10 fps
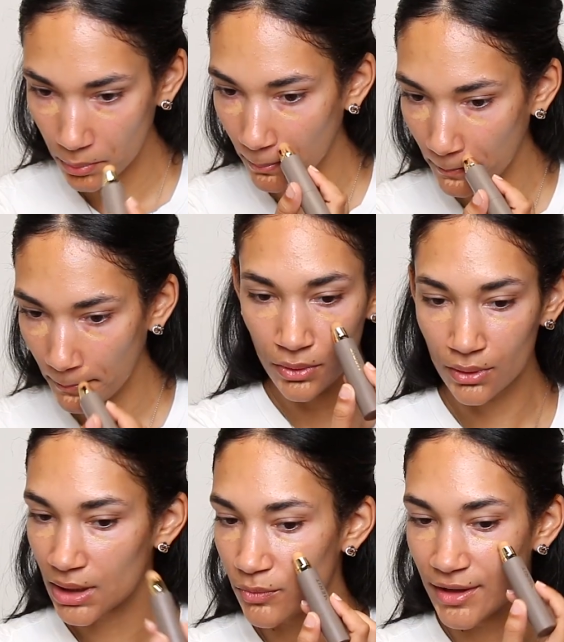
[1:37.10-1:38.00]
this
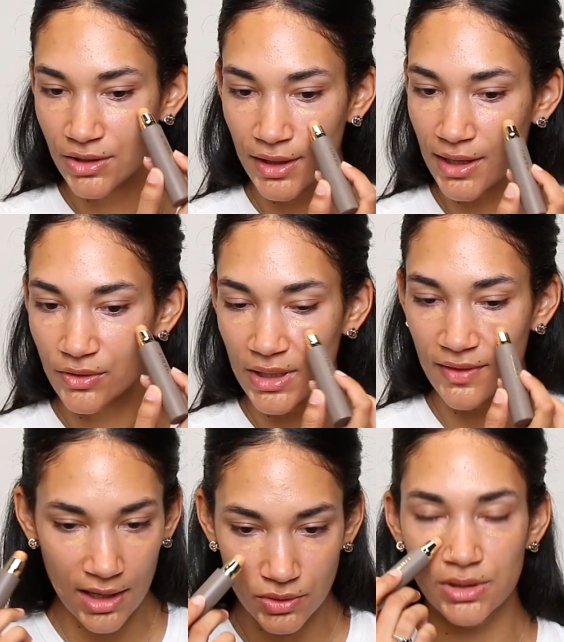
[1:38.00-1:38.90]
brand is like the
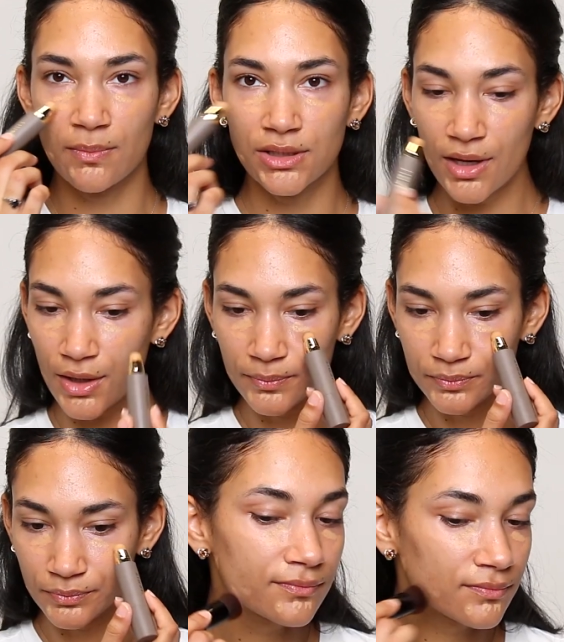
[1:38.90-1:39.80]
go-to,
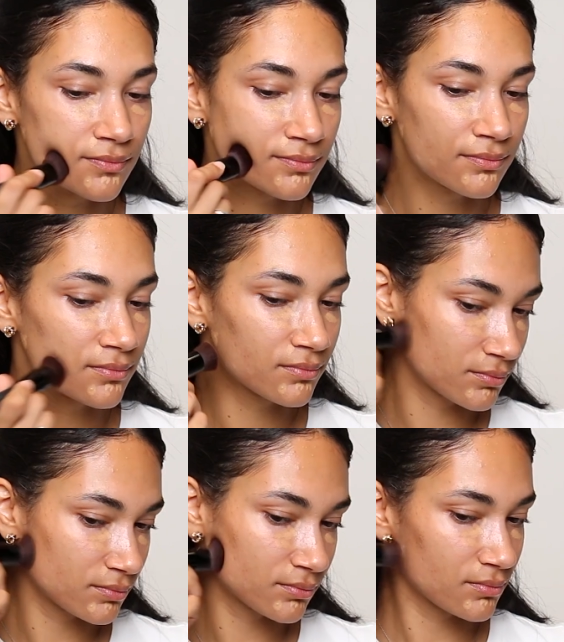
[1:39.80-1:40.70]
obviously. And then I'm just
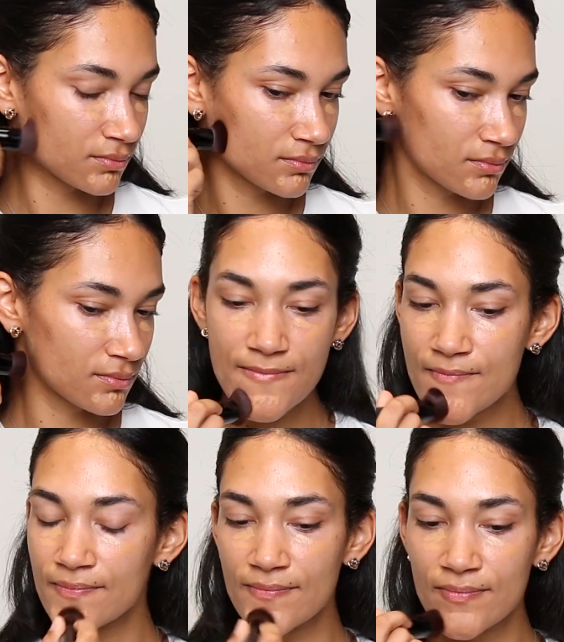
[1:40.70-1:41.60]
going to blend
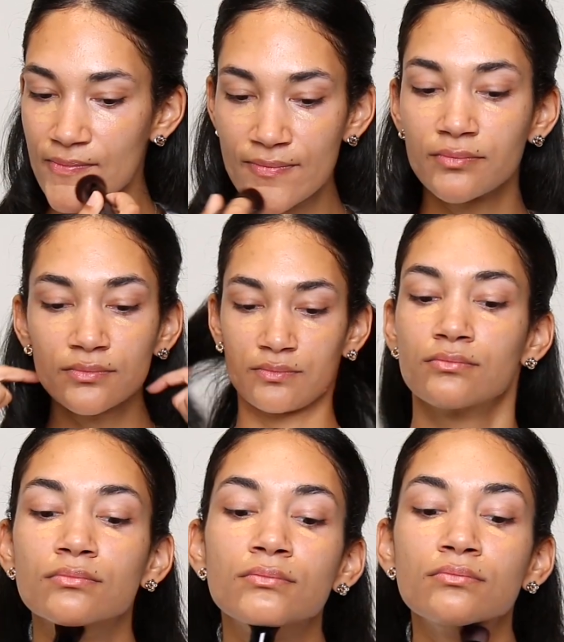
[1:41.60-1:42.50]
that out
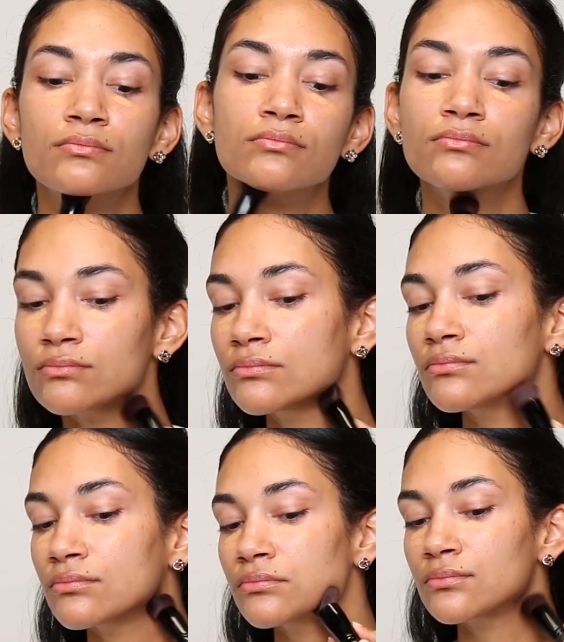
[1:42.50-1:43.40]
with a
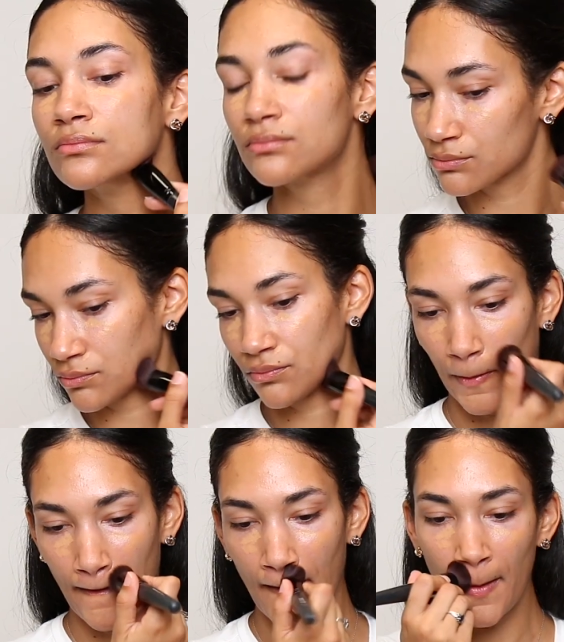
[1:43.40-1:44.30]
foundation
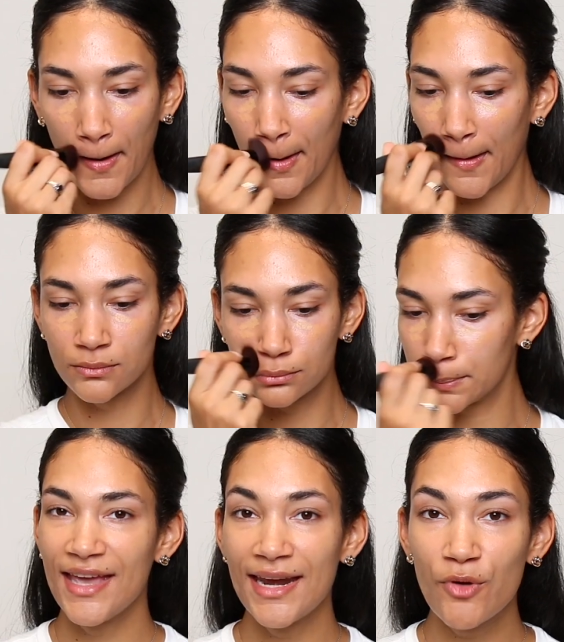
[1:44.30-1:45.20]
brush.
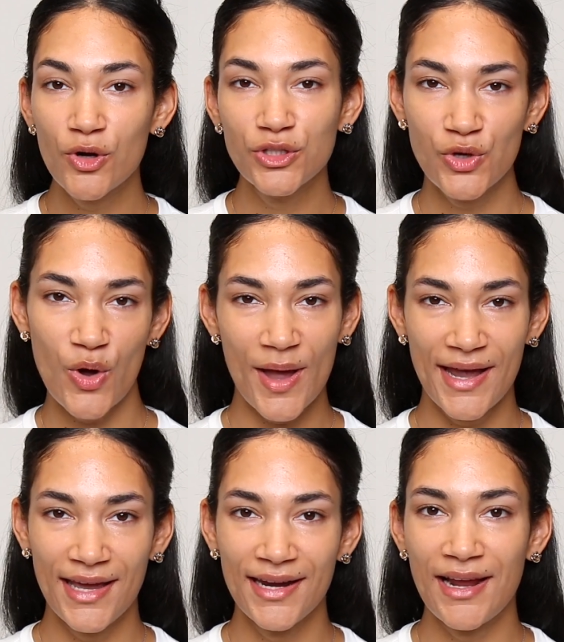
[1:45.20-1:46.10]
Then I'm going to go
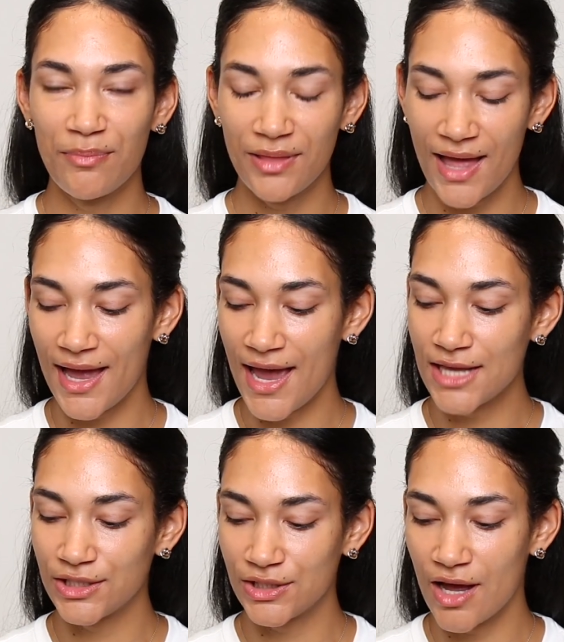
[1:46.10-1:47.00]
ahead and apply
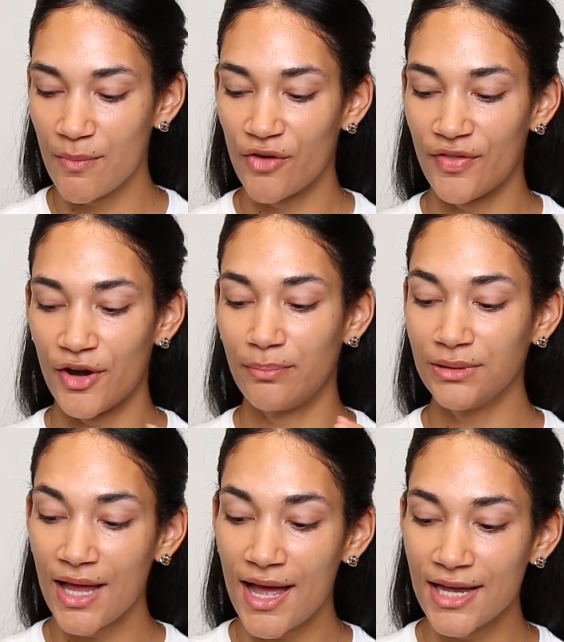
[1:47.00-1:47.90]
some of their
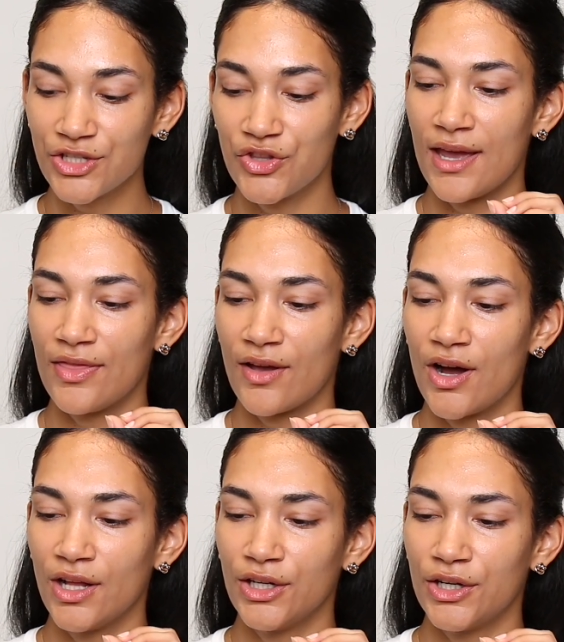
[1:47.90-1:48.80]
blush in the
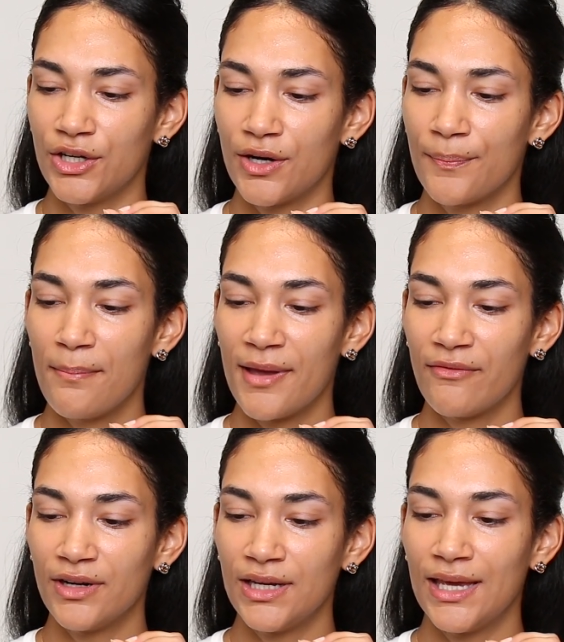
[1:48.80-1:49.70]
color
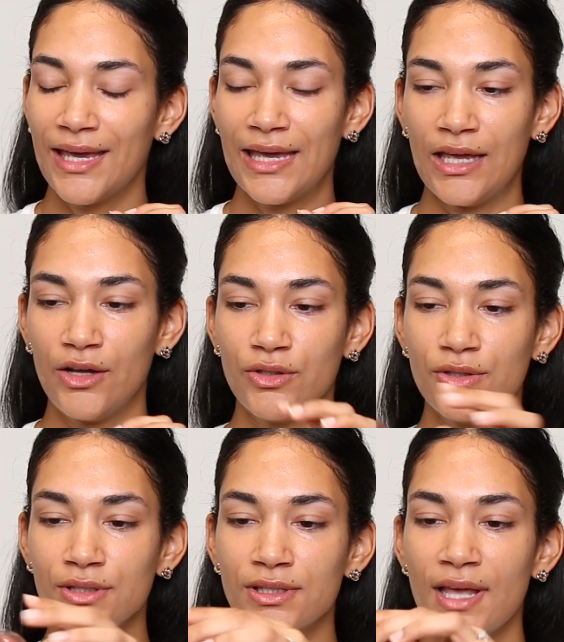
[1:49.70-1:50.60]
Beverly
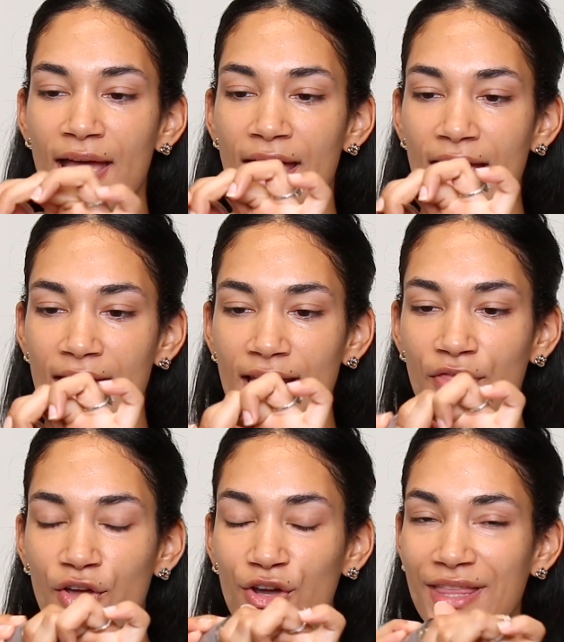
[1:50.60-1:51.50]
Hills.
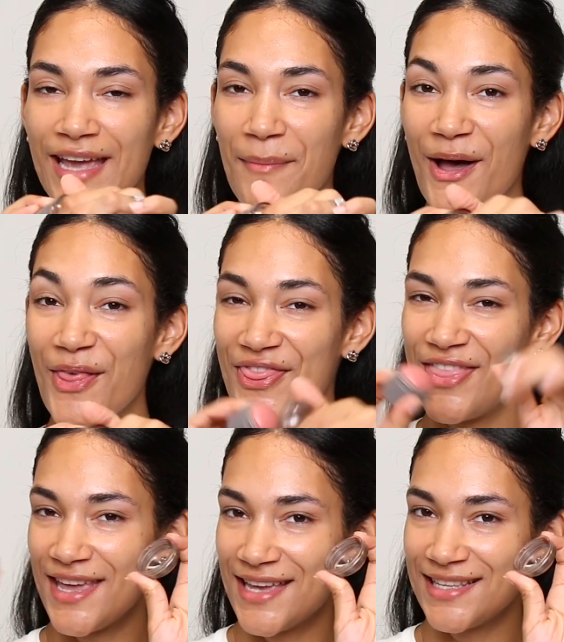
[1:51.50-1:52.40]
And the good thing about
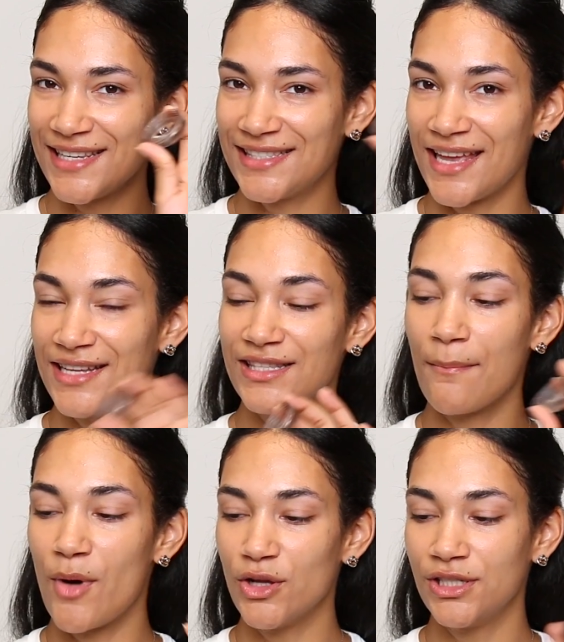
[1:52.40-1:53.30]
this is that it's
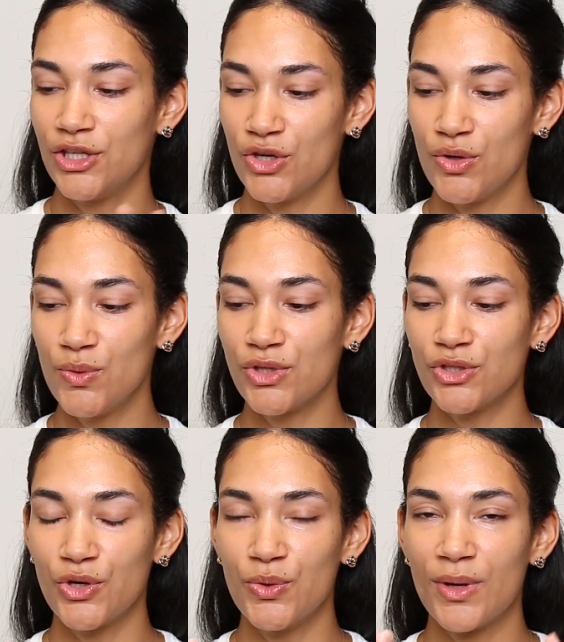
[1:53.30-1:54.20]
multi-use,
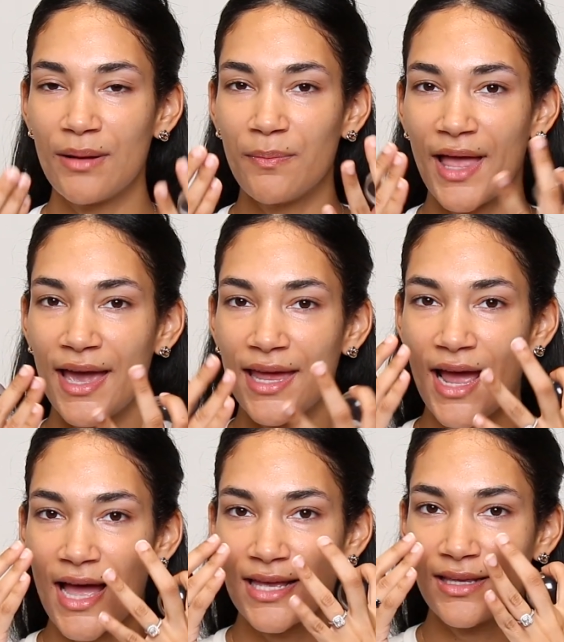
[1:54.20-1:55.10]
so you can apply
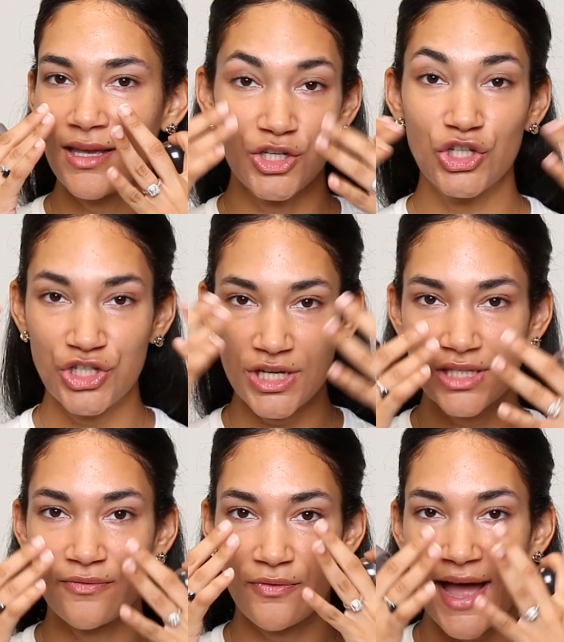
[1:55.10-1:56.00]
it in your
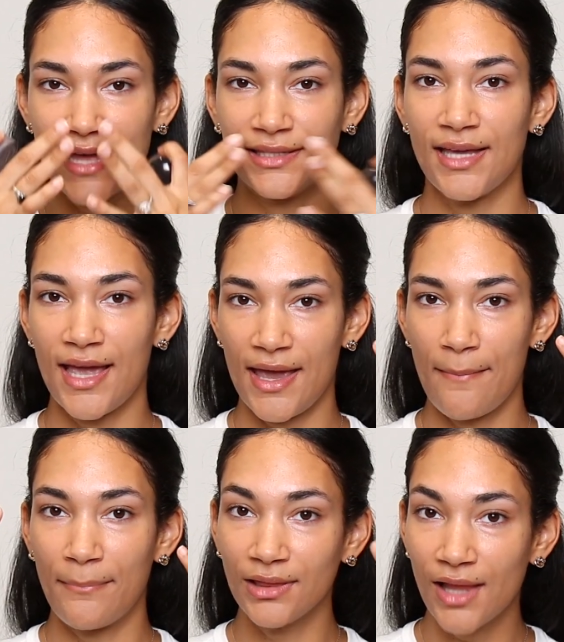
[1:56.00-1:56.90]
cheeks as
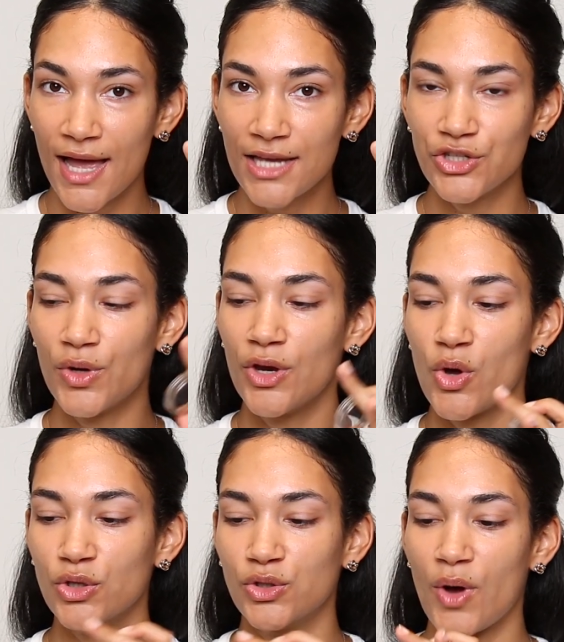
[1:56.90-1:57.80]
a blush. You can
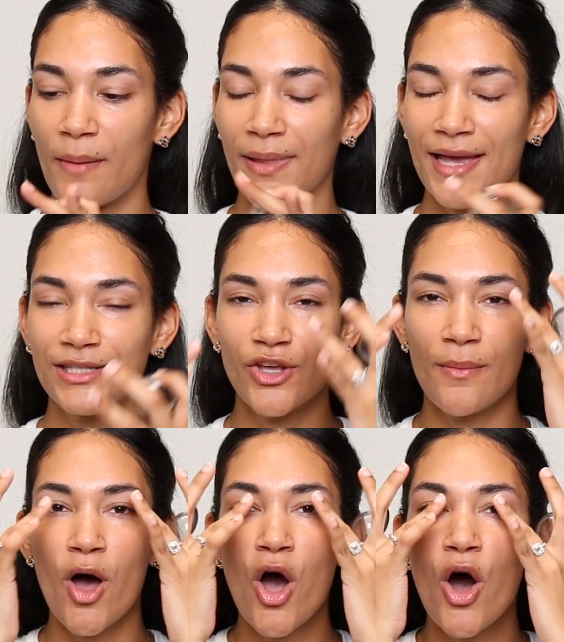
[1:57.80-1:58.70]
also apply
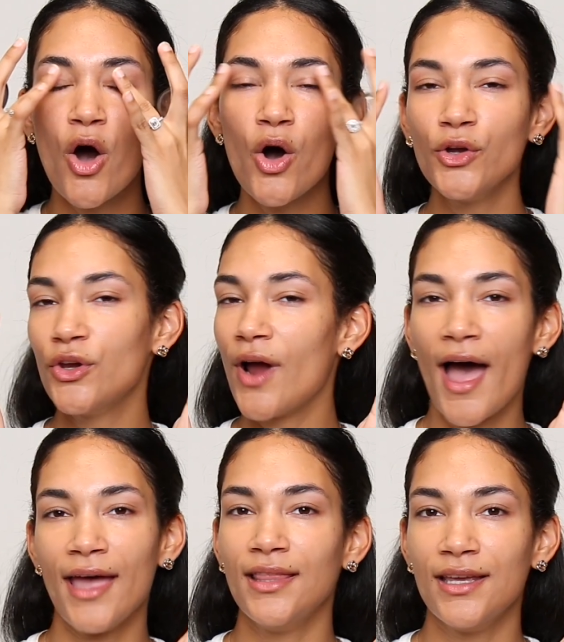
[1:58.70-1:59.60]
some on your
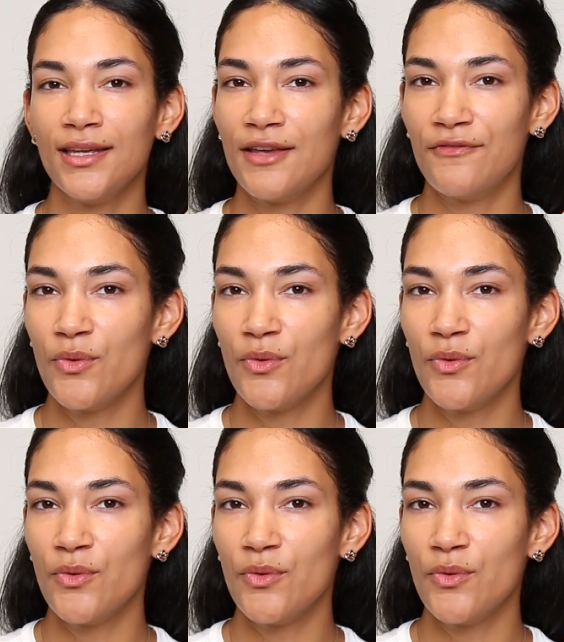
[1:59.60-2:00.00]
eyelid if